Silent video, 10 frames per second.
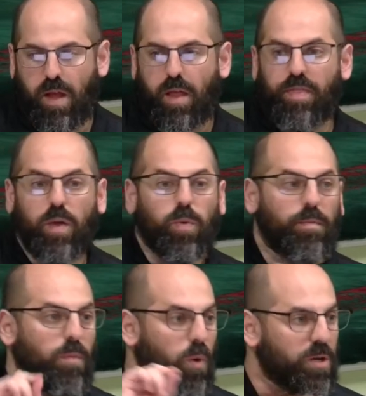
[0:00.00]
They were
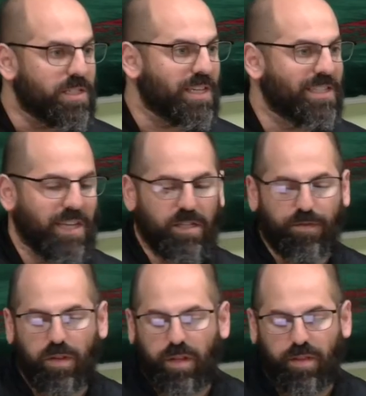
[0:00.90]
more
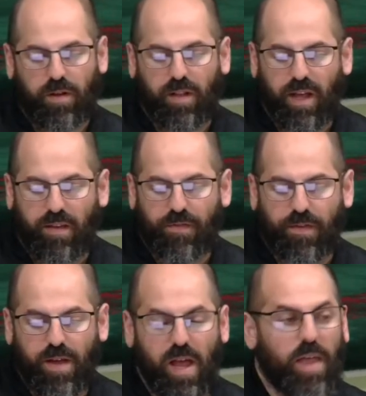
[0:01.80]
successful in their life.
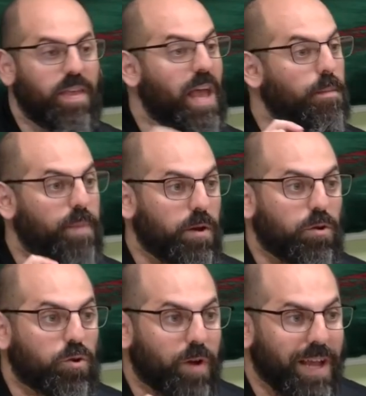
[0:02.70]
They had better
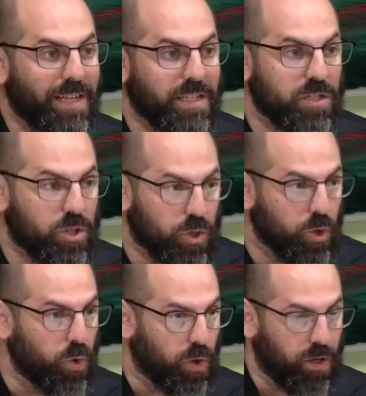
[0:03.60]
grades in
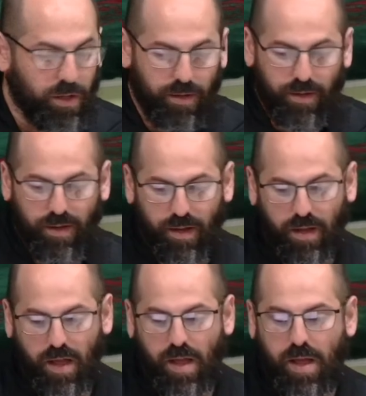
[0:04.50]
school.
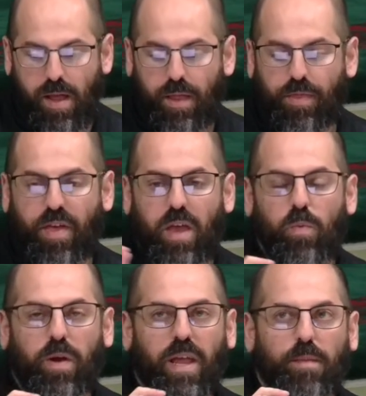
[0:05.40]
They
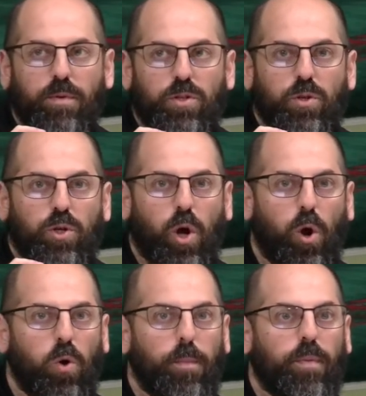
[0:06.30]
were able to
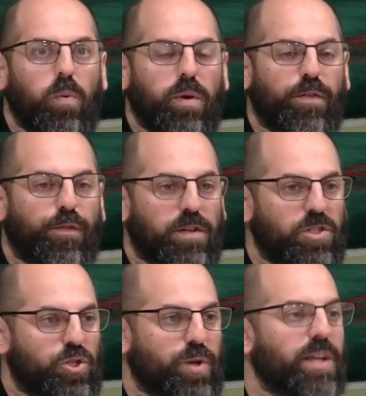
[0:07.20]
cope with
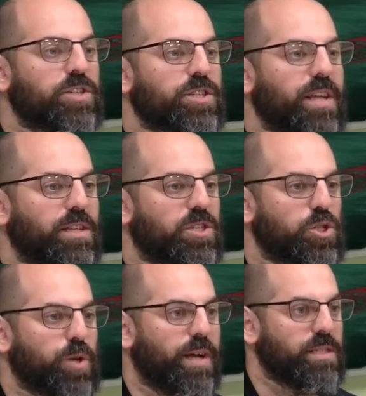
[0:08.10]
frustration and
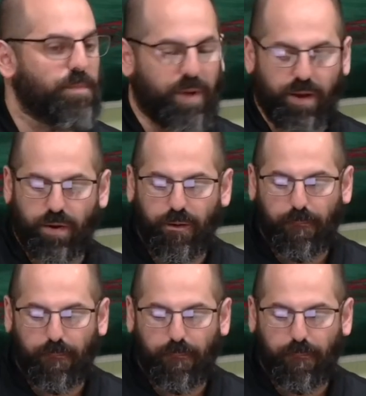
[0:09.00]
stress better.